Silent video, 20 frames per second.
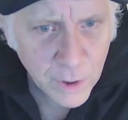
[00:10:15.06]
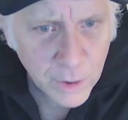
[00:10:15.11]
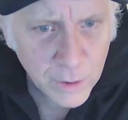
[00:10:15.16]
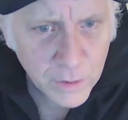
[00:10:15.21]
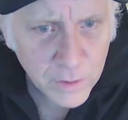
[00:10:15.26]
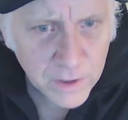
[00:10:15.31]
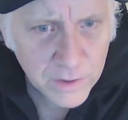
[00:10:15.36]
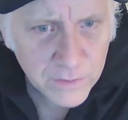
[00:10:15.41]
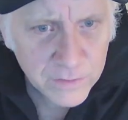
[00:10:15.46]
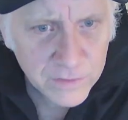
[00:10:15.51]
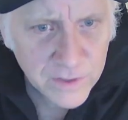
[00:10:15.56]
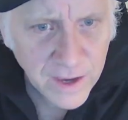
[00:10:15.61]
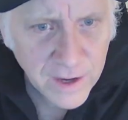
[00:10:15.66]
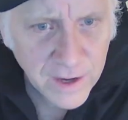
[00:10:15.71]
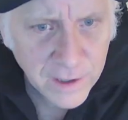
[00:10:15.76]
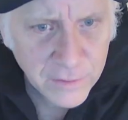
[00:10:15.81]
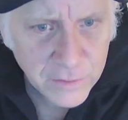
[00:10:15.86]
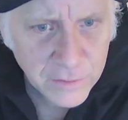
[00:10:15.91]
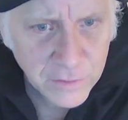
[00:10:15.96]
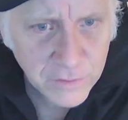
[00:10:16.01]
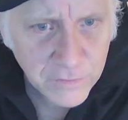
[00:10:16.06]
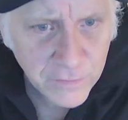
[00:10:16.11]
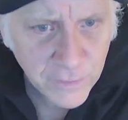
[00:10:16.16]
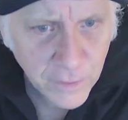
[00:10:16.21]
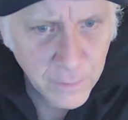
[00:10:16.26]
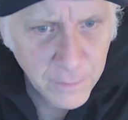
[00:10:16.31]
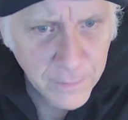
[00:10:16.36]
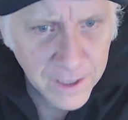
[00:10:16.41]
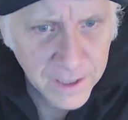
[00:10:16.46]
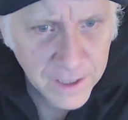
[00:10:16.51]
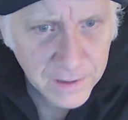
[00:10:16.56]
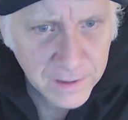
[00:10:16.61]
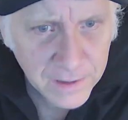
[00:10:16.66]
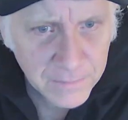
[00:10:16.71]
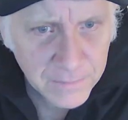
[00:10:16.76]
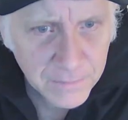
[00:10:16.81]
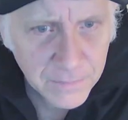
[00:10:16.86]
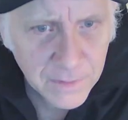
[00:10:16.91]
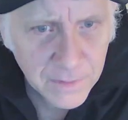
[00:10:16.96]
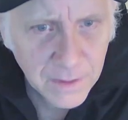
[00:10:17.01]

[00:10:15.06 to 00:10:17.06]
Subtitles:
murderous hatred for me,